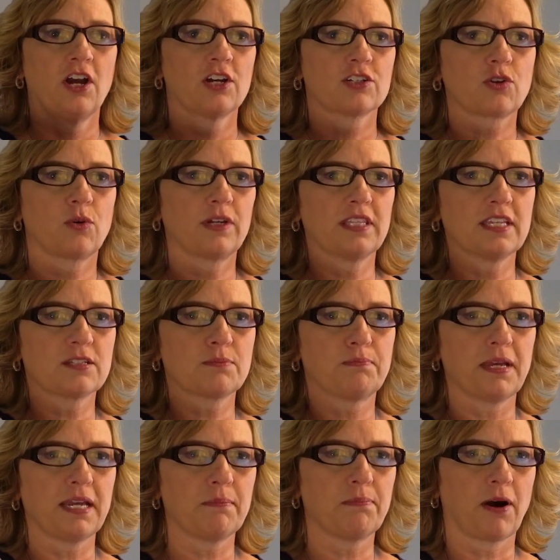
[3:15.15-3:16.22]
So in this
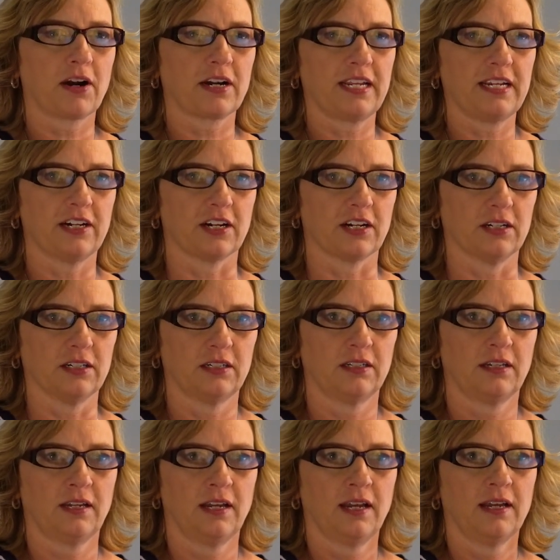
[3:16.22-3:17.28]
big part here
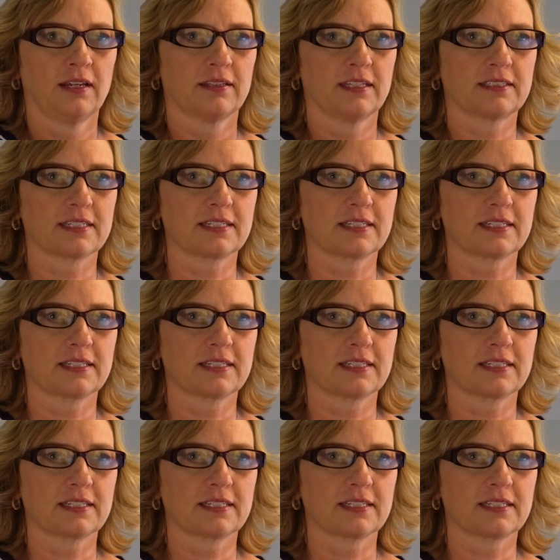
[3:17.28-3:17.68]
that